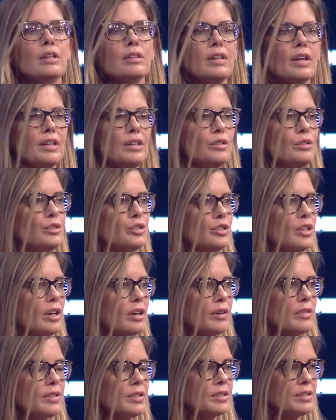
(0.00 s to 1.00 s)
that you
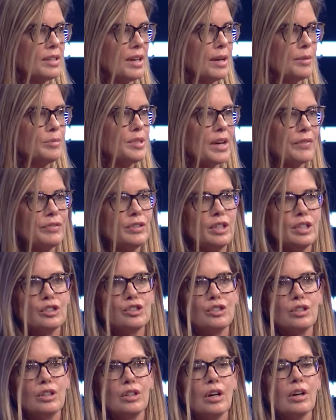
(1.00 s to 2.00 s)
share the same
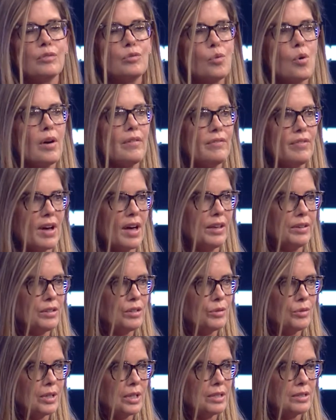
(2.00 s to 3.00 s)
definition of what
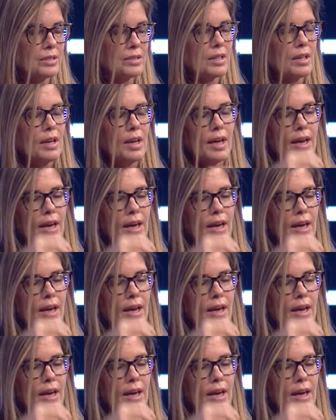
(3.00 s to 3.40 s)
value is.